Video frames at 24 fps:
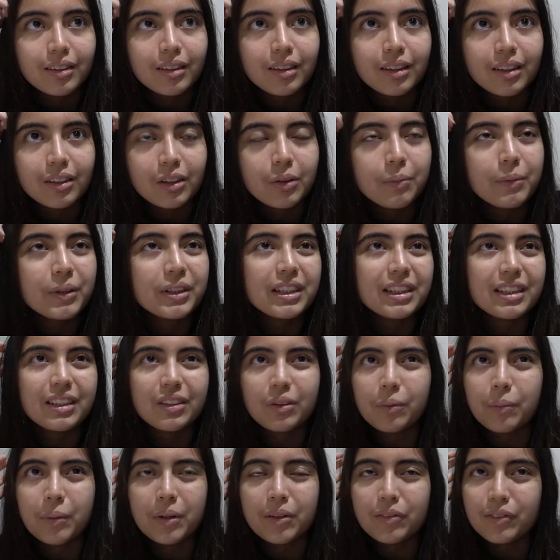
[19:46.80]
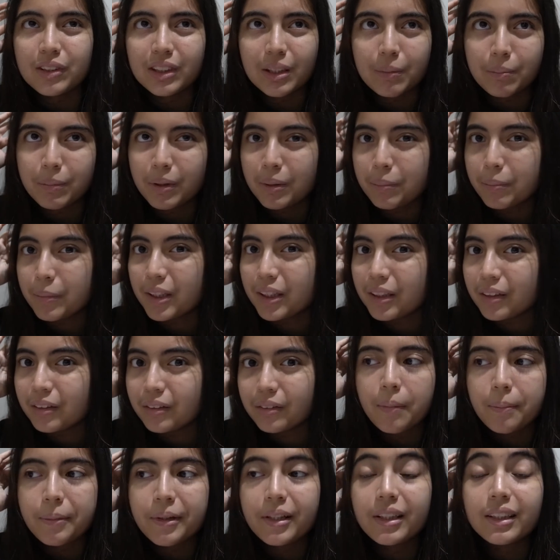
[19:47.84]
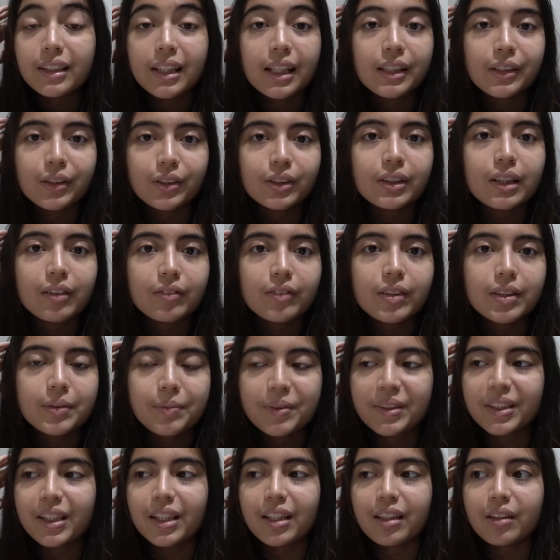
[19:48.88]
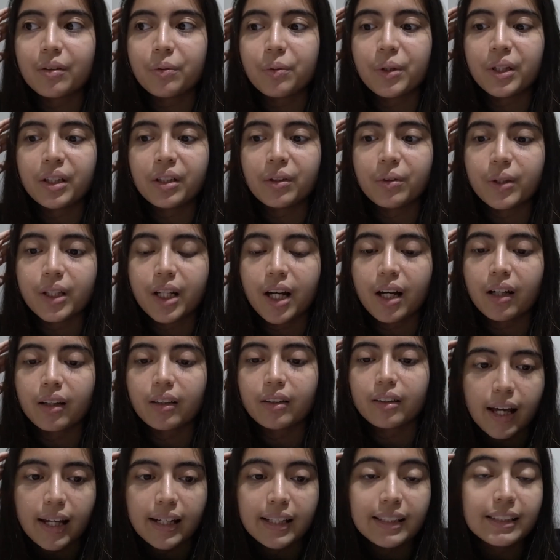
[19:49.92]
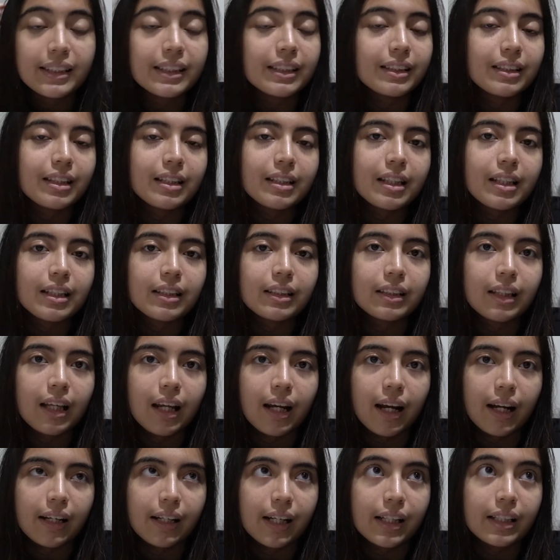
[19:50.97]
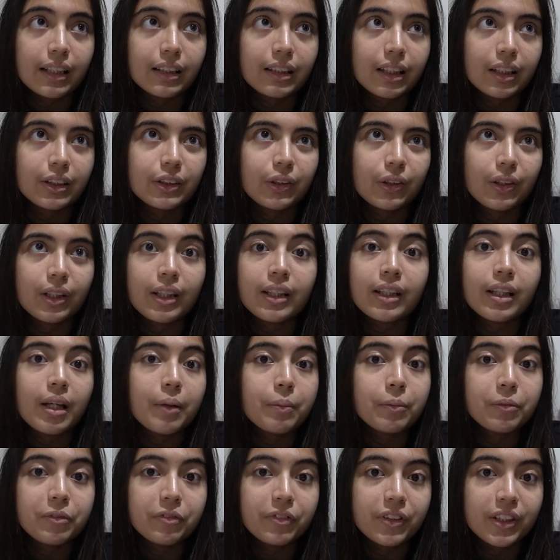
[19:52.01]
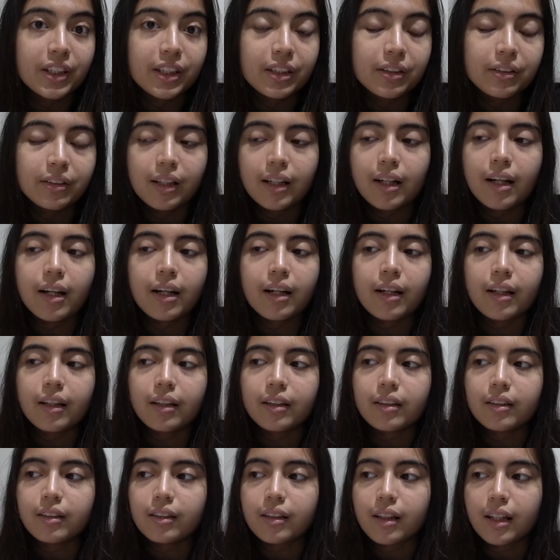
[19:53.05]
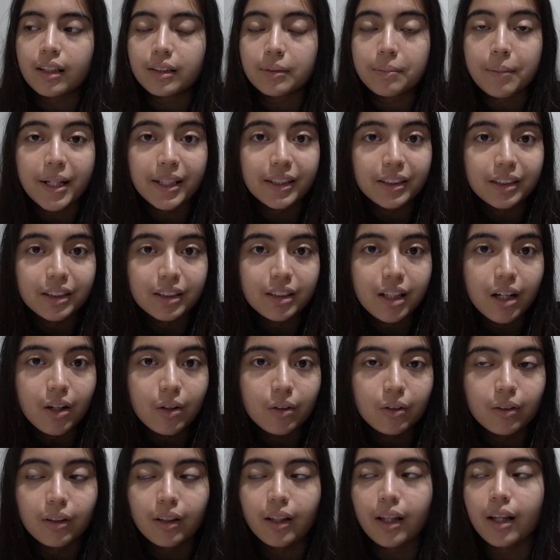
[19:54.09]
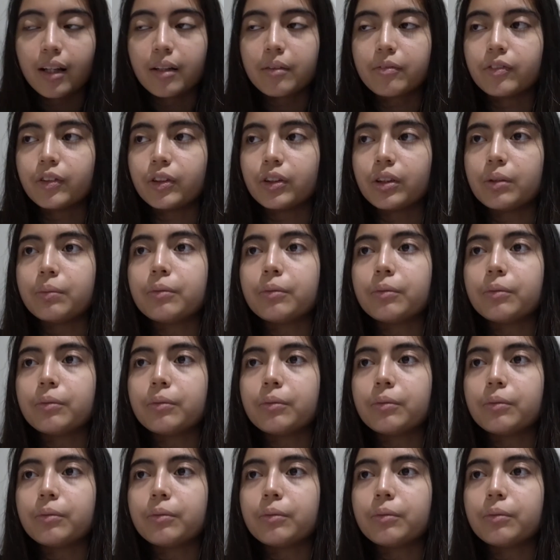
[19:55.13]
So much easier to believe in something bigger and bigger than yourself, especially when you were younger. And this is the thing that I kind of touched on in that movie that I explained just now, that future